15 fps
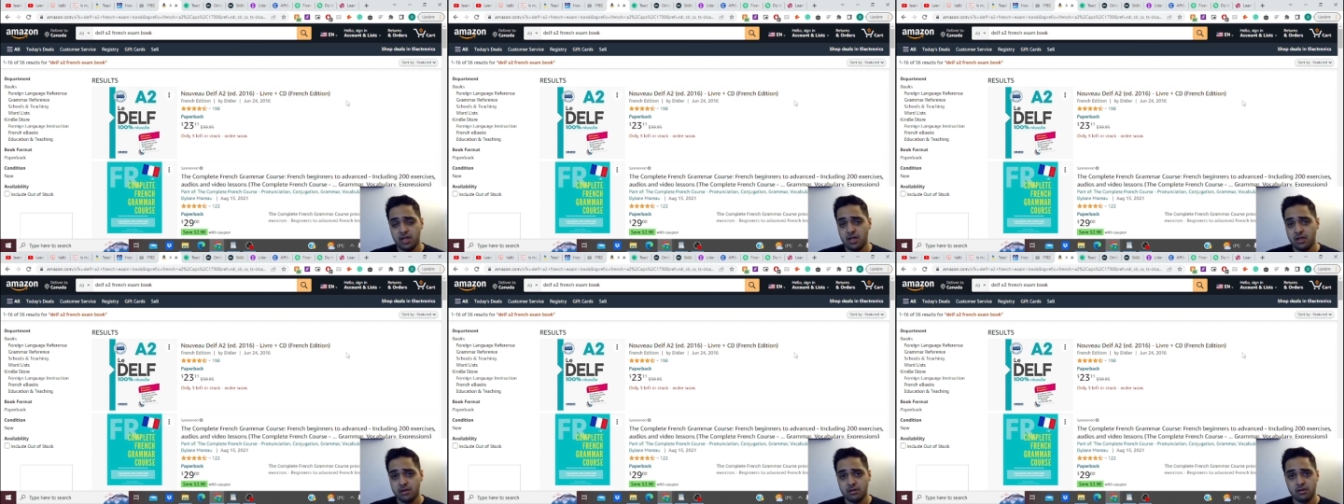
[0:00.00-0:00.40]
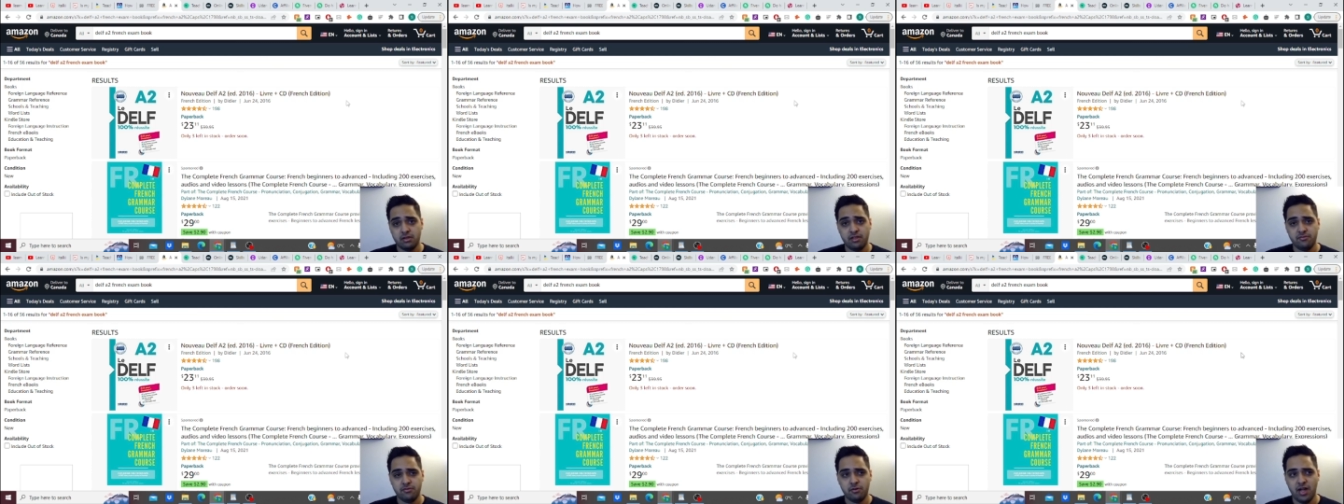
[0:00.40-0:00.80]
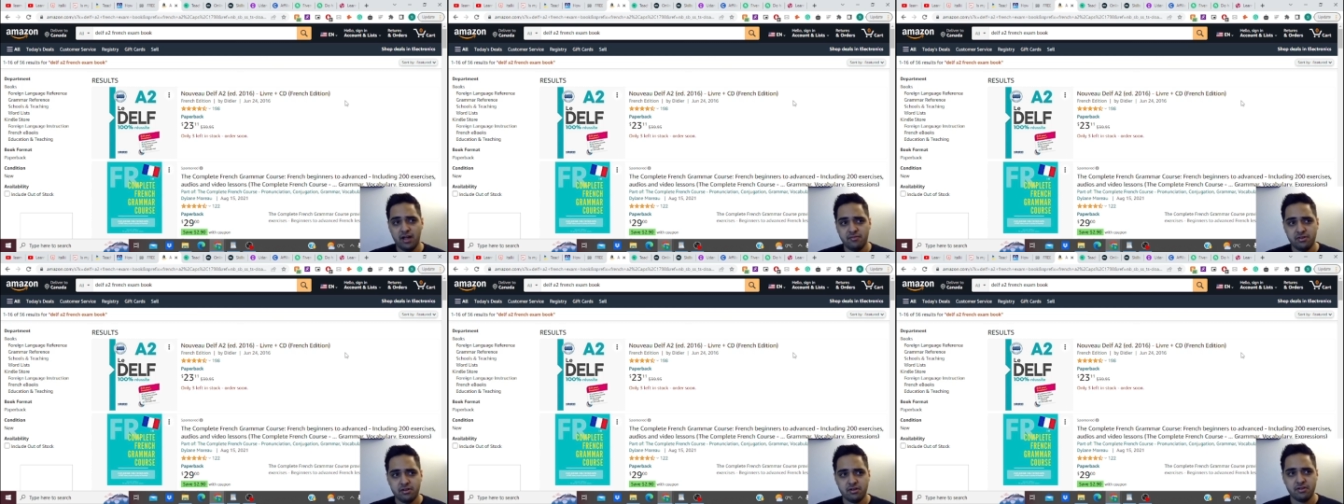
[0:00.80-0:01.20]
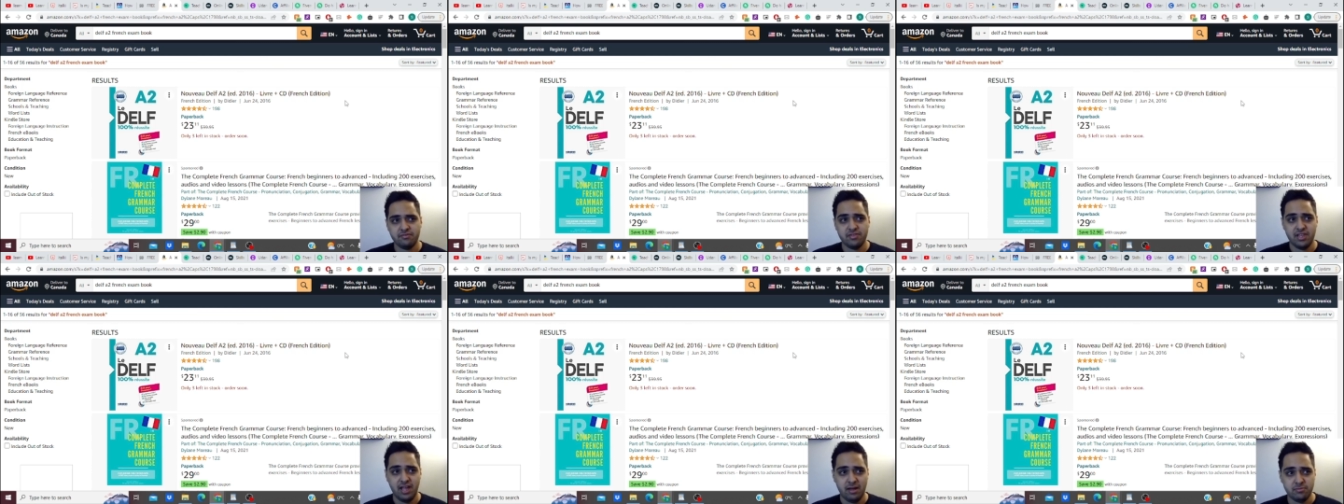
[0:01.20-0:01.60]
and if you haven't heard of
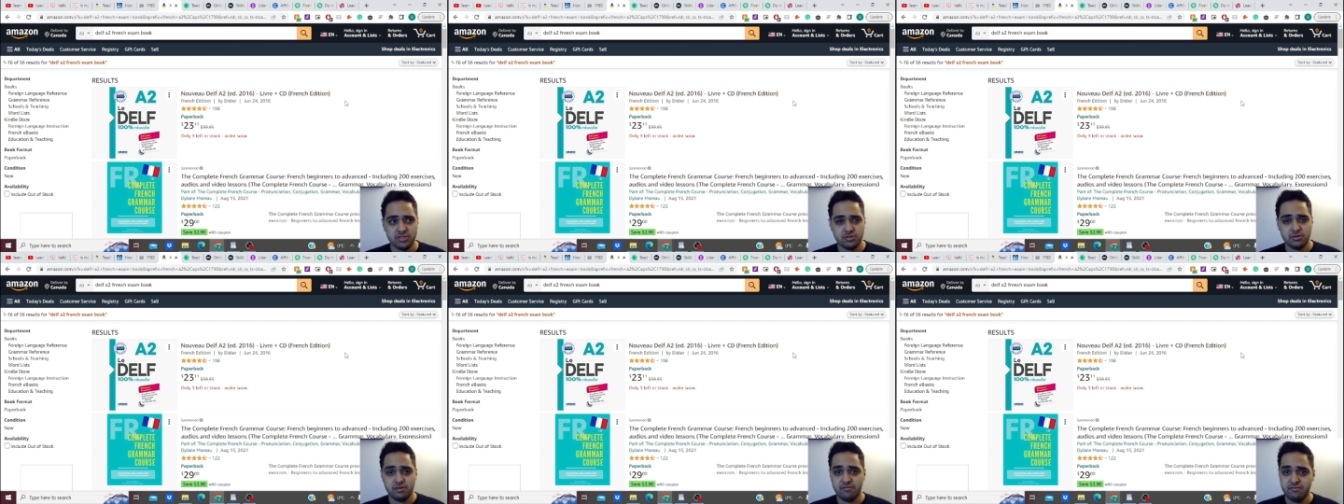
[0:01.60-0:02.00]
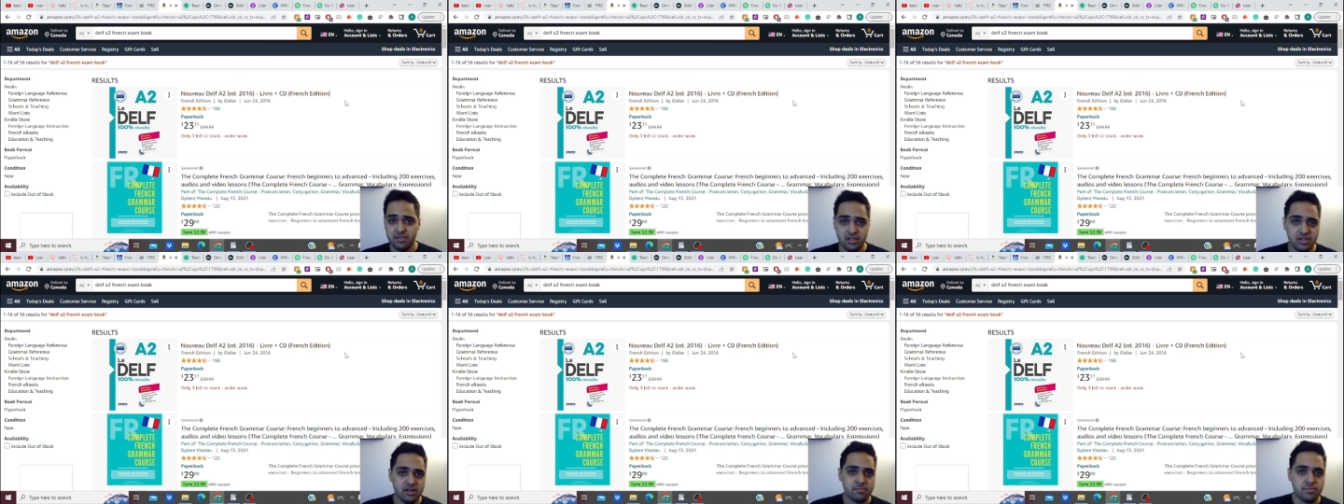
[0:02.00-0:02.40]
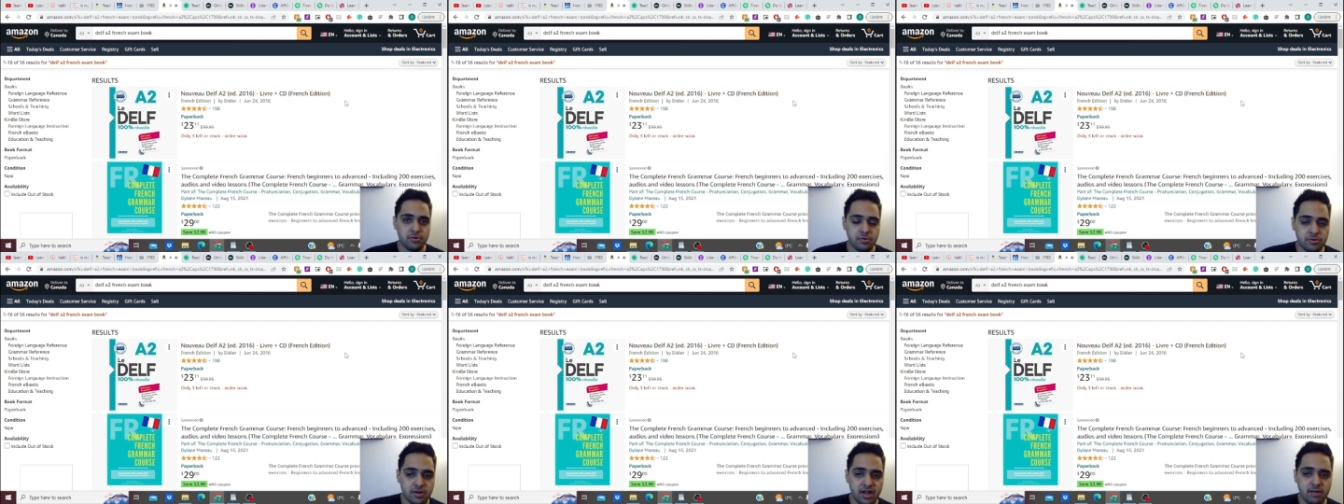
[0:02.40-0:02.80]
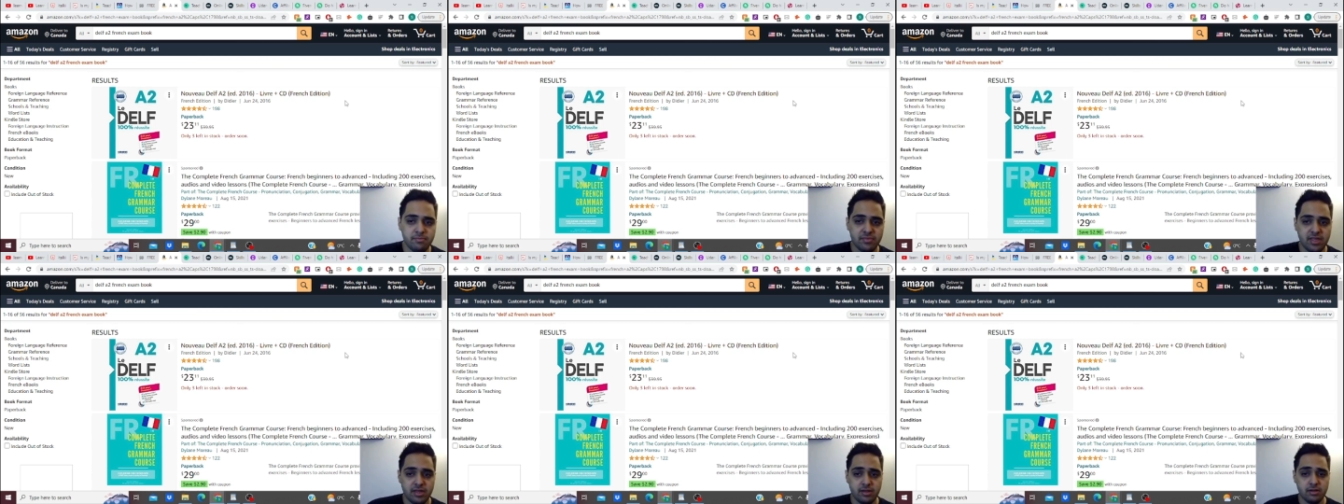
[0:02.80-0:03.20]
the Amazon affiliate program,
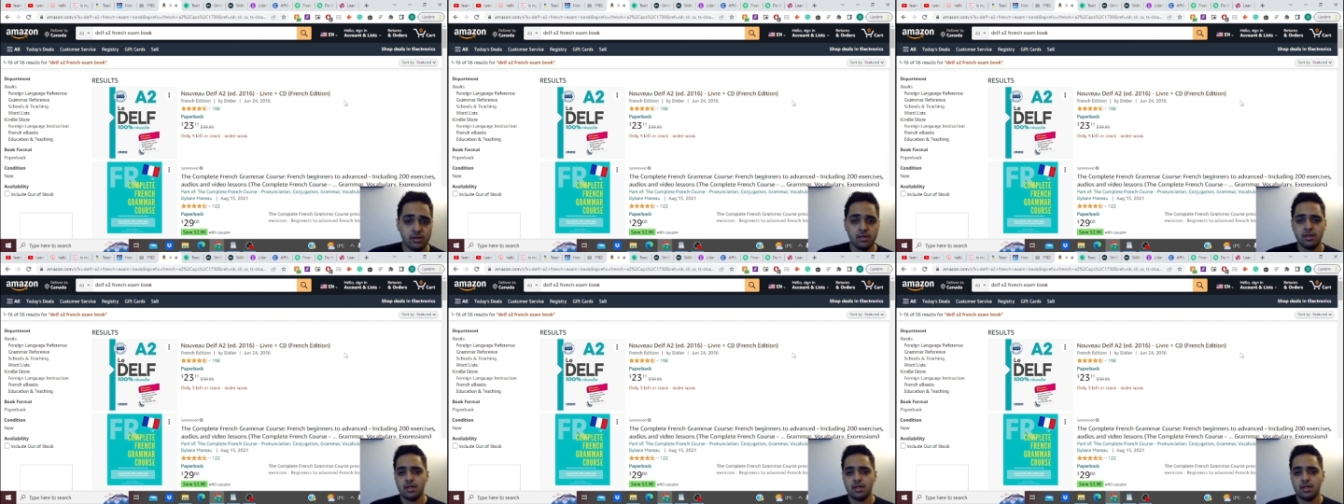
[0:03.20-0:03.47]
then